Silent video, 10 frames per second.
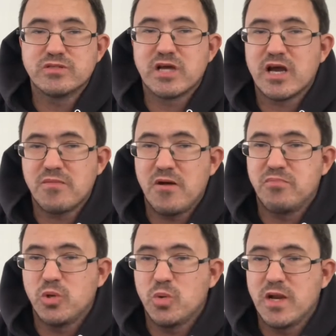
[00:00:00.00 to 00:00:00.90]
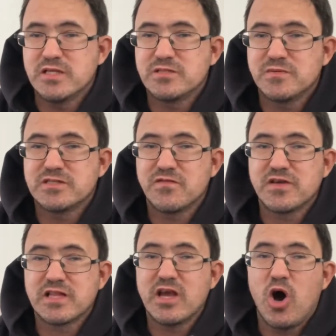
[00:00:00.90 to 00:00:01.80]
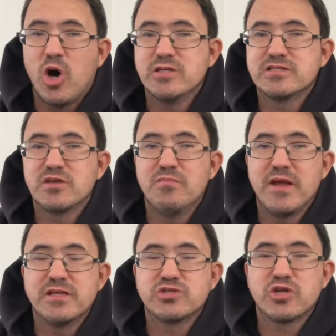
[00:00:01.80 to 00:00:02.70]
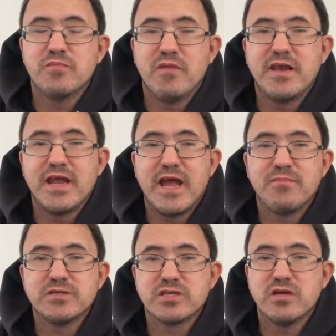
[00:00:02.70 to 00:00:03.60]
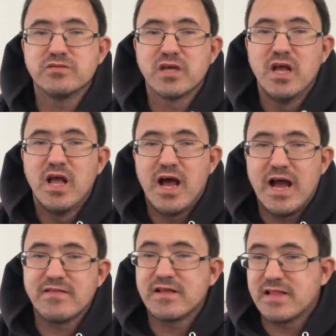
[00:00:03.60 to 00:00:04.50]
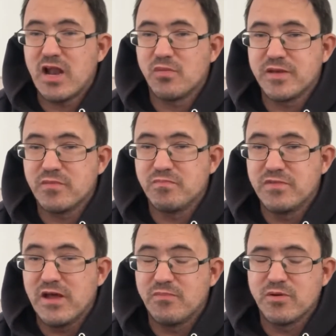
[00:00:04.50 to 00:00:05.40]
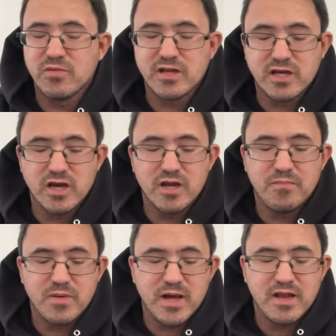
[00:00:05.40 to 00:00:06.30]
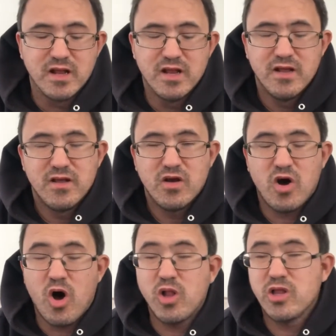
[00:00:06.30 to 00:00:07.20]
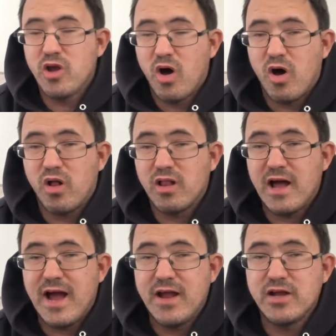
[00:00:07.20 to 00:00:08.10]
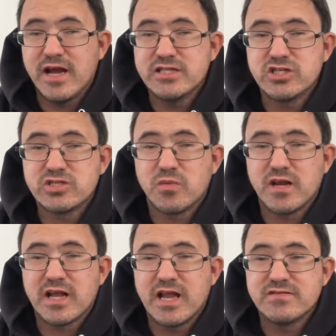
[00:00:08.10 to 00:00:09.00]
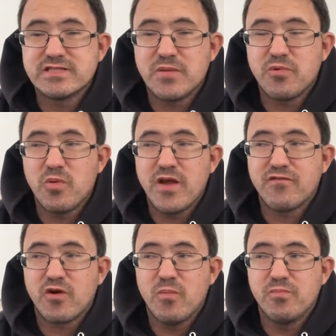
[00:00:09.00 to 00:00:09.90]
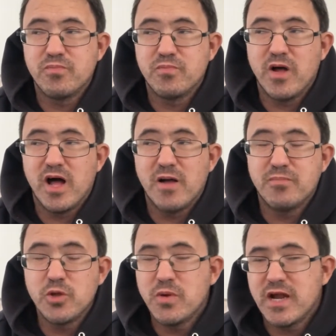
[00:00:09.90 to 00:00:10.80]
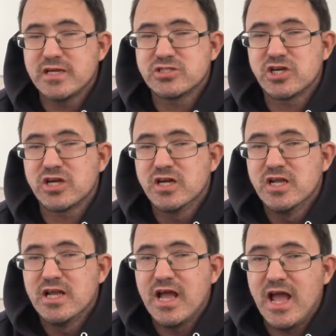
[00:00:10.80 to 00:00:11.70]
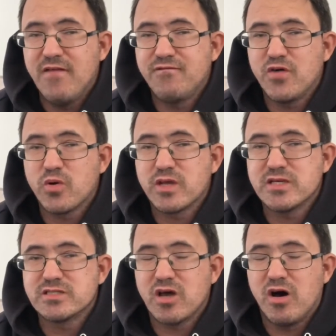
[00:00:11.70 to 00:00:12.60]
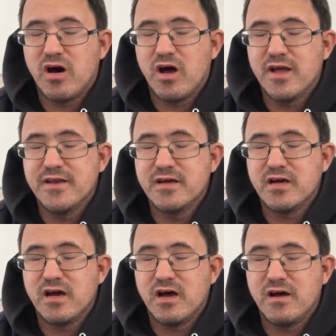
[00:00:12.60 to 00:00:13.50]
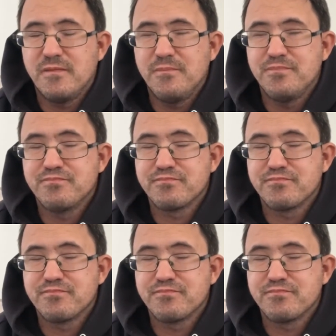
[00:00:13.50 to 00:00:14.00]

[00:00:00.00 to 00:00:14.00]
talk about Blu-rays specifically on some Mainstream Monday episodes. I think that'll be really good, but all in all, I just want to kind of step away from Blu Ray Hunter and focus on on